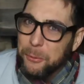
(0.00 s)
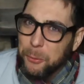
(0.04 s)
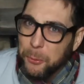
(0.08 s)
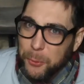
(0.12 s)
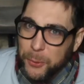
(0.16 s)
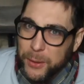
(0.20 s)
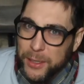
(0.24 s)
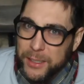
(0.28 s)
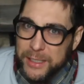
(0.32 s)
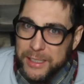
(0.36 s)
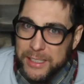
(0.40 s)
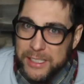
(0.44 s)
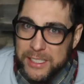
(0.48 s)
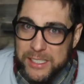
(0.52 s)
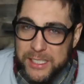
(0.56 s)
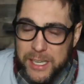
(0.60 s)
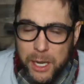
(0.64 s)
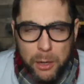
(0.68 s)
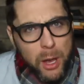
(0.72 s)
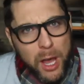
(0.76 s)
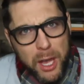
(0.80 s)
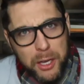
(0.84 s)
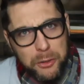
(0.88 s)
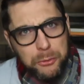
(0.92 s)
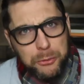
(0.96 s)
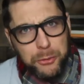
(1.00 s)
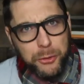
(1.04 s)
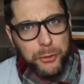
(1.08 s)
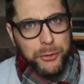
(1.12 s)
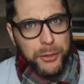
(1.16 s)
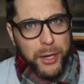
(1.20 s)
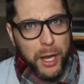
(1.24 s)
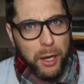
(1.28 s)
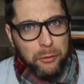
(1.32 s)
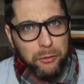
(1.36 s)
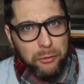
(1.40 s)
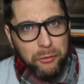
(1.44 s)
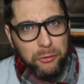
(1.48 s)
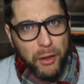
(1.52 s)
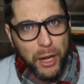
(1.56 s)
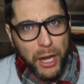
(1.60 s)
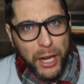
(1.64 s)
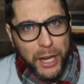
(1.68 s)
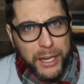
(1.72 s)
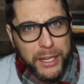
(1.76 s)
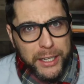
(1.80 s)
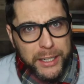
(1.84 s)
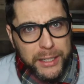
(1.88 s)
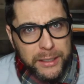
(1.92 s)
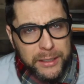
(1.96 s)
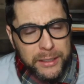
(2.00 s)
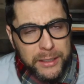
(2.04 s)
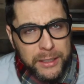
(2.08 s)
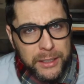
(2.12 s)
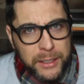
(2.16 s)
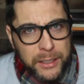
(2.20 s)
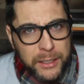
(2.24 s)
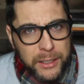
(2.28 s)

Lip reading: really say, well, you turned out fine.